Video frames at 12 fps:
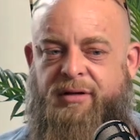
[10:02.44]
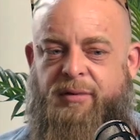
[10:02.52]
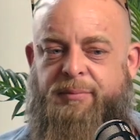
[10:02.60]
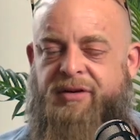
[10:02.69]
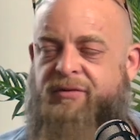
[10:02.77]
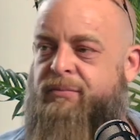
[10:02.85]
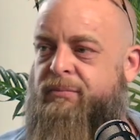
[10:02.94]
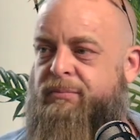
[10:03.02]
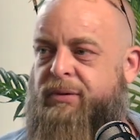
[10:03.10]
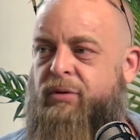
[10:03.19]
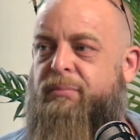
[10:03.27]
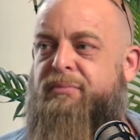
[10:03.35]
you know, biggest
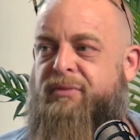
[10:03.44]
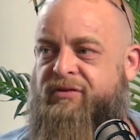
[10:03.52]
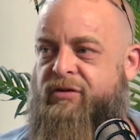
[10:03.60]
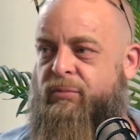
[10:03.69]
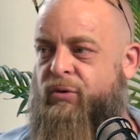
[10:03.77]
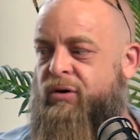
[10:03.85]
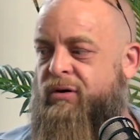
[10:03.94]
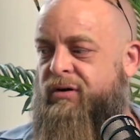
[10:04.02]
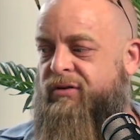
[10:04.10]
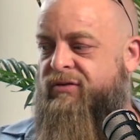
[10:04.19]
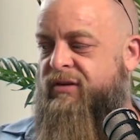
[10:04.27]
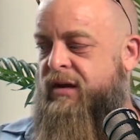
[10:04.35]
bigger misnomer
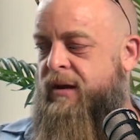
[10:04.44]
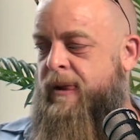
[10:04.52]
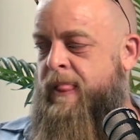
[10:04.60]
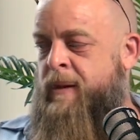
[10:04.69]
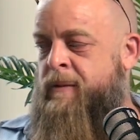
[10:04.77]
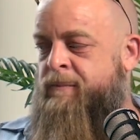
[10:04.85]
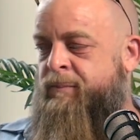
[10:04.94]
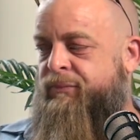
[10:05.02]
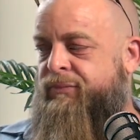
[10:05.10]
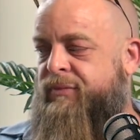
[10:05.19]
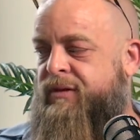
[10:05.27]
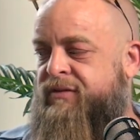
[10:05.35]
is
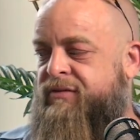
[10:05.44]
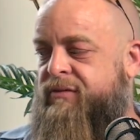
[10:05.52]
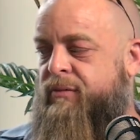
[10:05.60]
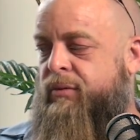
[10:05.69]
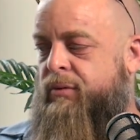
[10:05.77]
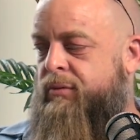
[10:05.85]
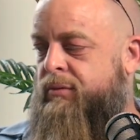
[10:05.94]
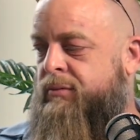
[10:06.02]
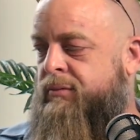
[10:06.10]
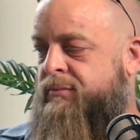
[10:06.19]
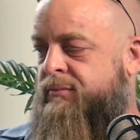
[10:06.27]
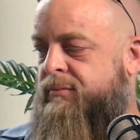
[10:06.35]
this
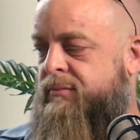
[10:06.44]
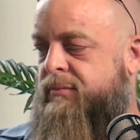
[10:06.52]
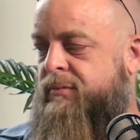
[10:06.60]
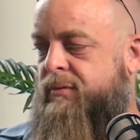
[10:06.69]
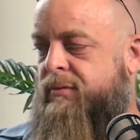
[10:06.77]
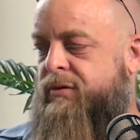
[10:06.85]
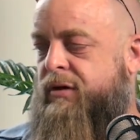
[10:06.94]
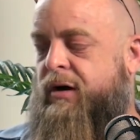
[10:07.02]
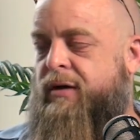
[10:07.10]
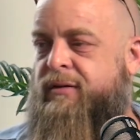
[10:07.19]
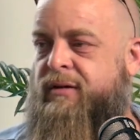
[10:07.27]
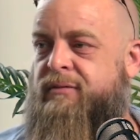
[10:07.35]
whole
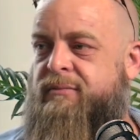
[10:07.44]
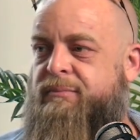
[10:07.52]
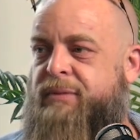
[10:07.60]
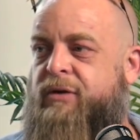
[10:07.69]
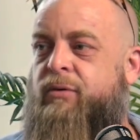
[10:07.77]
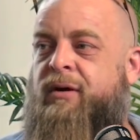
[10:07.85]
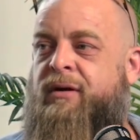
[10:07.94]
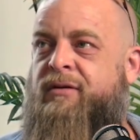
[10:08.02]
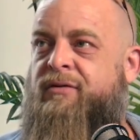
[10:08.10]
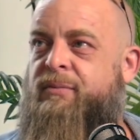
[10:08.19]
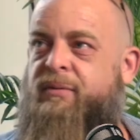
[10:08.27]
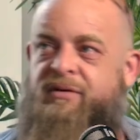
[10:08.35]
thought that Bitcoin
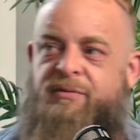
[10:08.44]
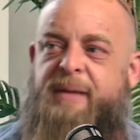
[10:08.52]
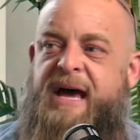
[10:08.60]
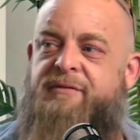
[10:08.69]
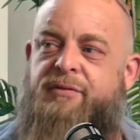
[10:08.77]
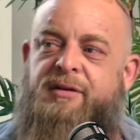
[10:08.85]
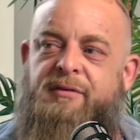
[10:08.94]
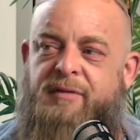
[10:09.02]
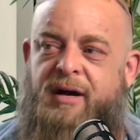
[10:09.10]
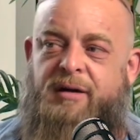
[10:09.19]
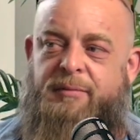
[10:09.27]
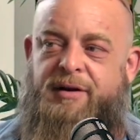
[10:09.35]
is is bad for the
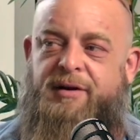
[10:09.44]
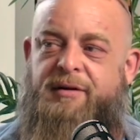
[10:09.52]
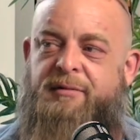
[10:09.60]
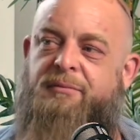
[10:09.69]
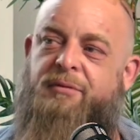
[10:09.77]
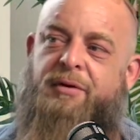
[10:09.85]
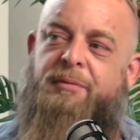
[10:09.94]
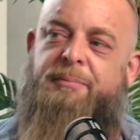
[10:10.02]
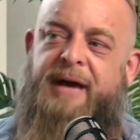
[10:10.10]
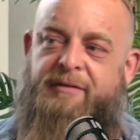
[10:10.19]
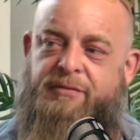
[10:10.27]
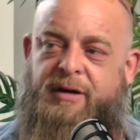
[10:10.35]
environment and mm-hmm. we're
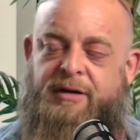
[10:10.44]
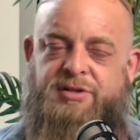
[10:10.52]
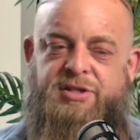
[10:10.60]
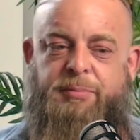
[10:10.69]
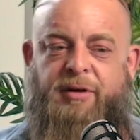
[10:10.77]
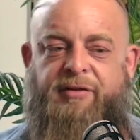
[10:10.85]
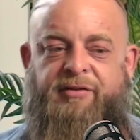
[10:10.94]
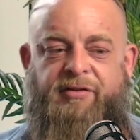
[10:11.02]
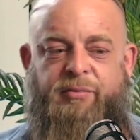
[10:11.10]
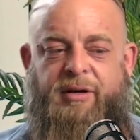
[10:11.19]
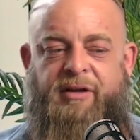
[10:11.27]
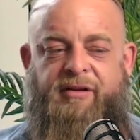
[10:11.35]
bad for energy
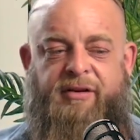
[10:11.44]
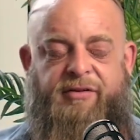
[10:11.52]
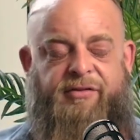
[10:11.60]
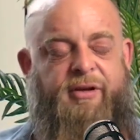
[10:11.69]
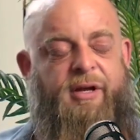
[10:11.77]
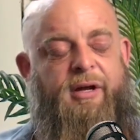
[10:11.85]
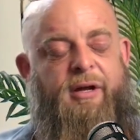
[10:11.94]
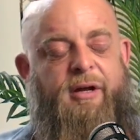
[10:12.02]
prices when it is